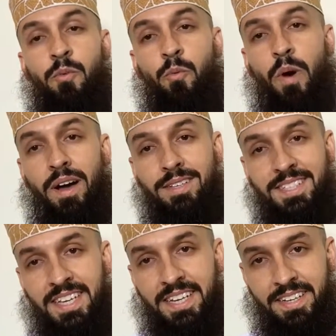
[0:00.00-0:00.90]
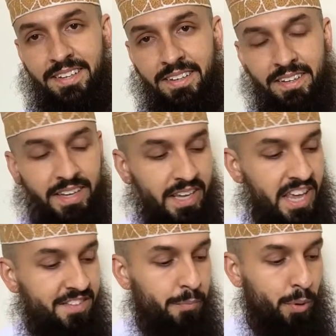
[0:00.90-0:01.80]
while seated
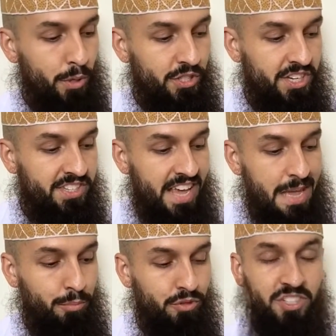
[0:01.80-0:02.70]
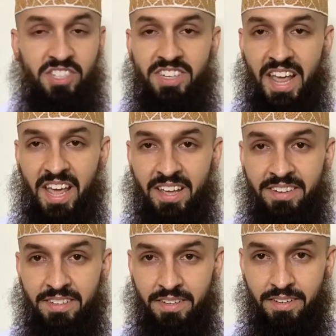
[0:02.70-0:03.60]
if a person is able to
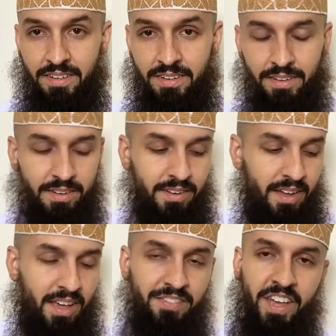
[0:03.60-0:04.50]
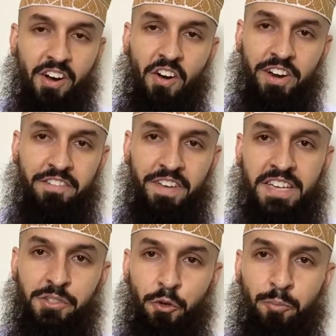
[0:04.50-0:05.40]
stand and they are on a
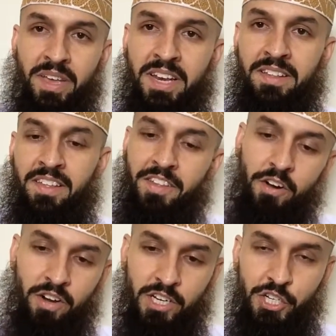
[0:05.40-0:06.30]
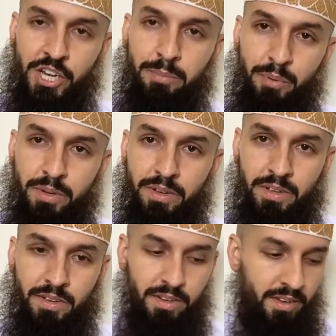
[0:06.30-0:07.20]
vessel, meaning that they're on a ship,
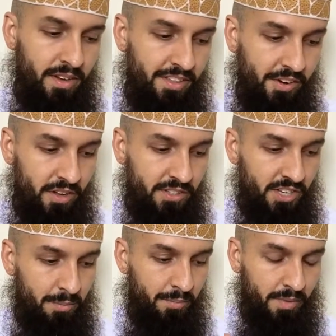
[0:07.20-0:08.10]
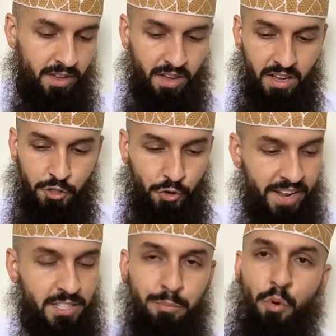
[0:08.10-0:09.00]
they're on some
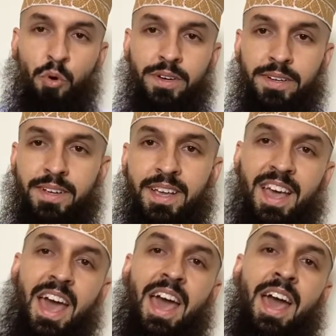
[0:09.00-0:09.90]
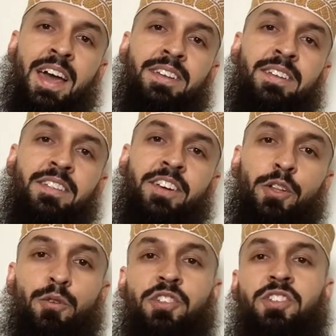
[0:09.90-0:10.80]
transport, and the
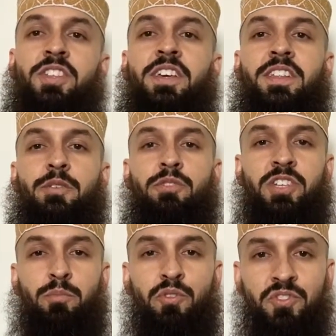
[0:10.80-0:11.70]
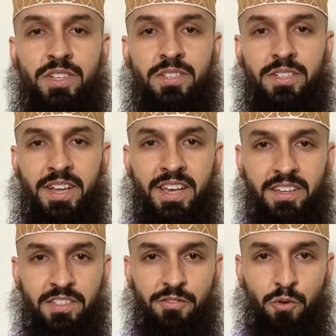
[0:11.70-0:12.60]
closest thing that resembles this today
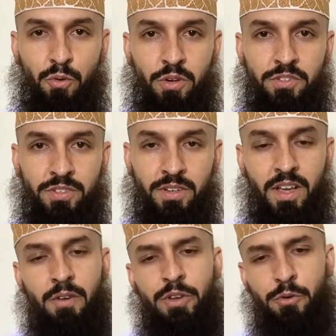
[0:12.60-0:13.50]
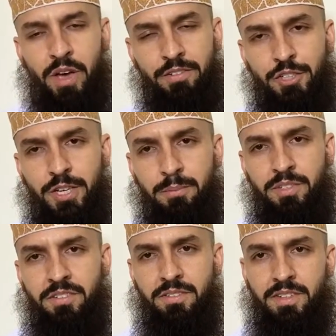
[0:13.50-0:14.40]
is, of course, we do have
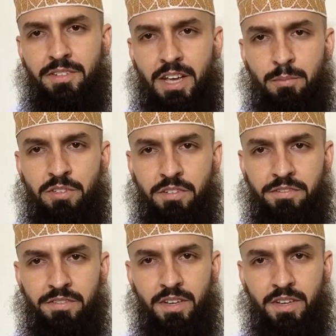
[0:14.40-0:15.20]
ships and these types of